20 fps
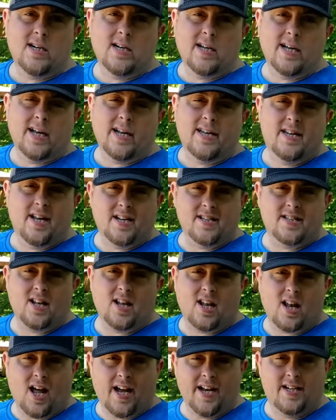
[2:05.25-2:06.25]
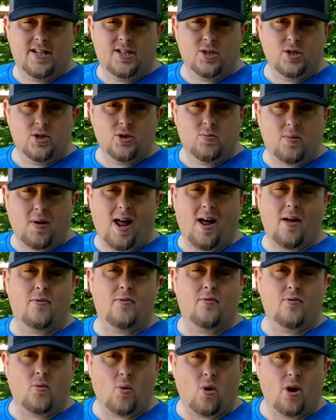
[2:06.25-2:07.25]
it doesn't like to plow through
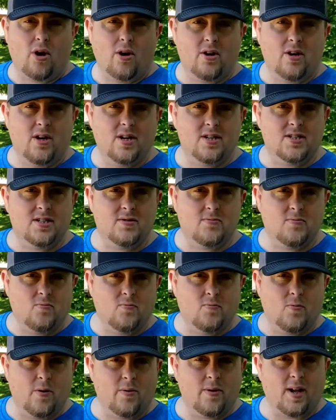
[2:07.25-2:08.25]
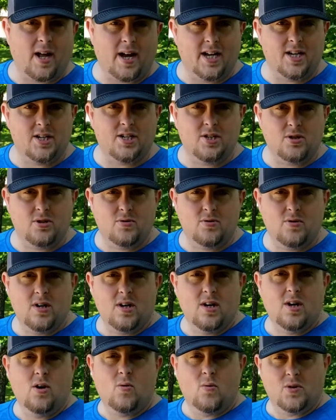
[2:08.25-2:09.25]
the water as we would like it to,
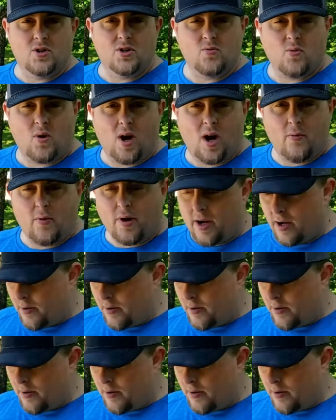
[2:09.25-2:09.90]
which is why we